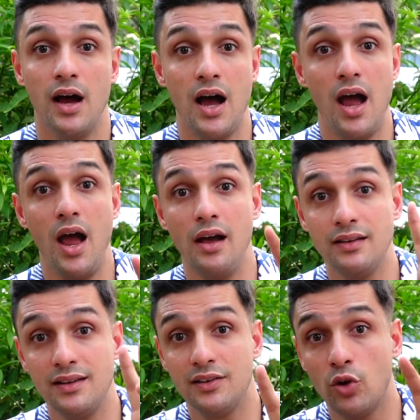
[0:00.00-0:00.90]
Uh,
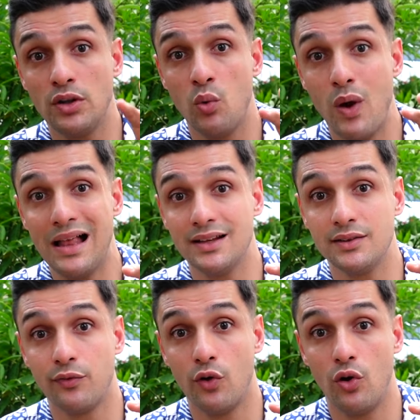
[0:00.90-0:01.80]
this is only valid
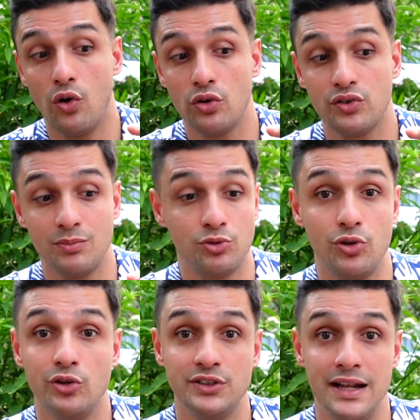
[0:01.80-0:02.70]
for some
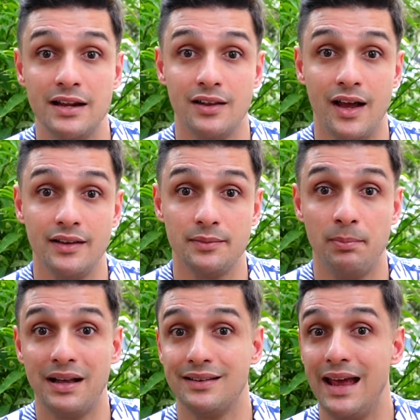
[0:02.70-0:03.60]
certain airlines,
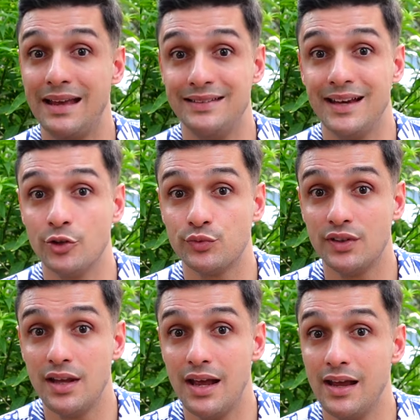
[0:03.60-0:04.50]
but at the end of the
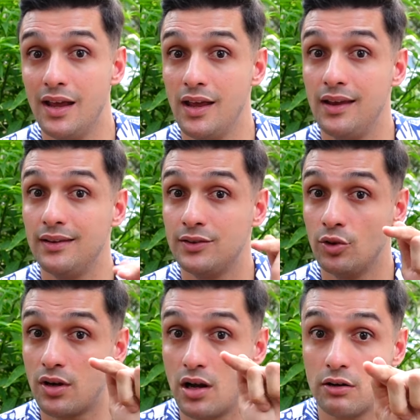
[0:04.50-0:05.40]
day, it's
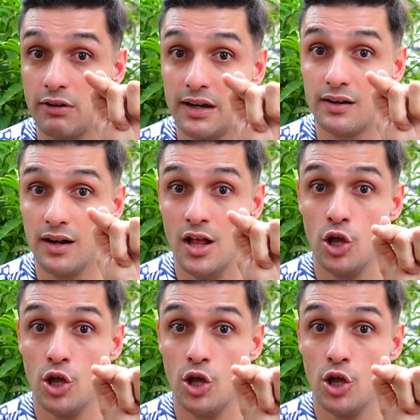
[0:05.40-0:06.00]
your career.